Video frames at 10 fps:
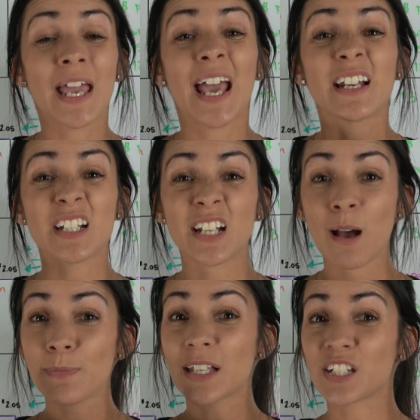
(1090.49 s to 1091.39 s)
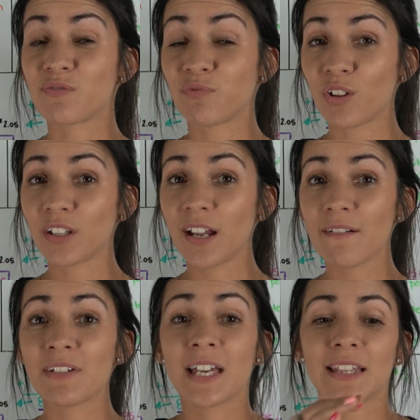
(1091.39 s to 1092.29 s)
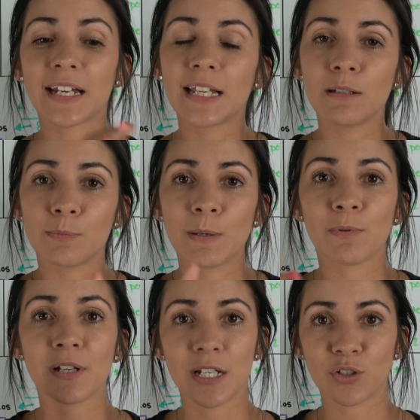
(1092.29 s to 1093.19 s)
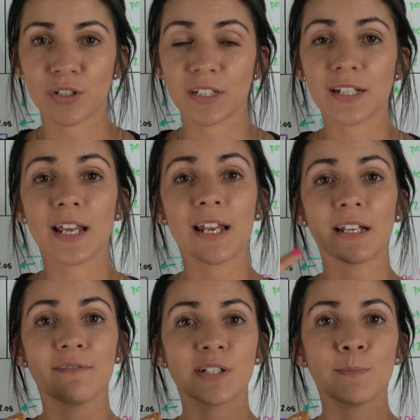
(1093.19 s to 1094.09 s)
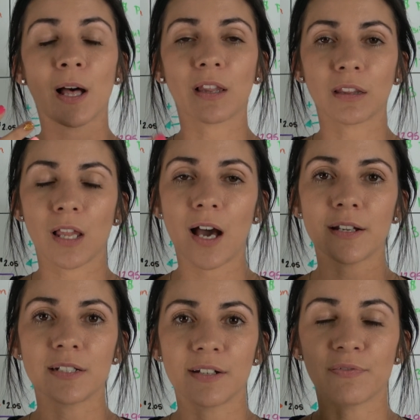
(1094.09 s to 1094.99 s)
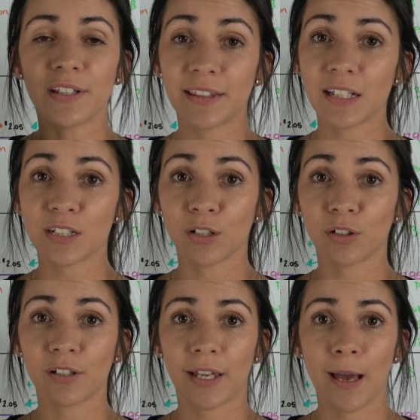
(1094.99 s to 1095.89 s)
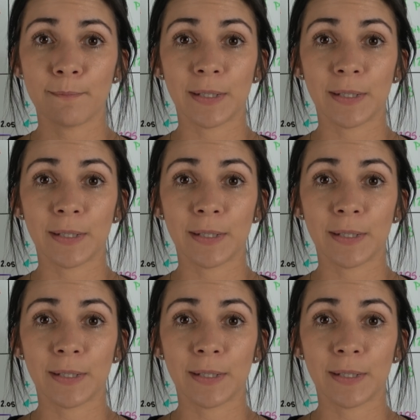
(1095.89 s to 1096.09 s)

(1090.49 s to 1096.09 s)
and a shop that's full enough that it keeps people interested and gives them a lot of different things to look at.